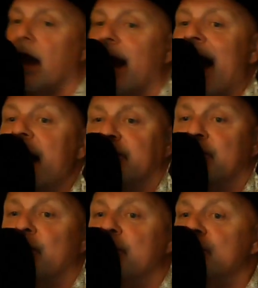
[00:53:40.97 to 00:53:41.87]
I
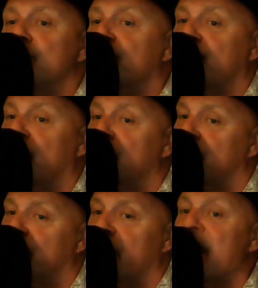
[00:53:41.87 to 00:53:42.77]
know you think
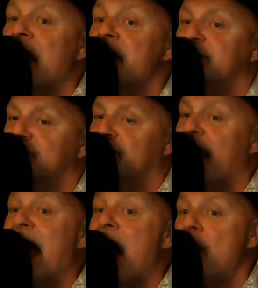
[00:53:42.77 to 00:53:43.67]
you let us
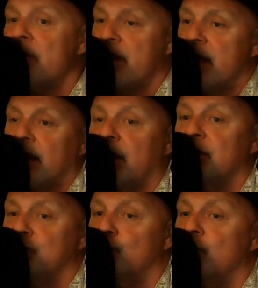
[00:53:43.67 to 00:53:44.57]
down
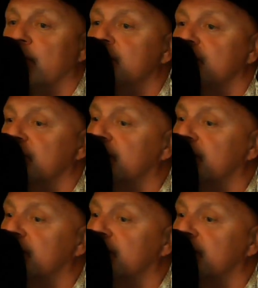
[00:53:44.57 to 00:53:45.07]
and you wasted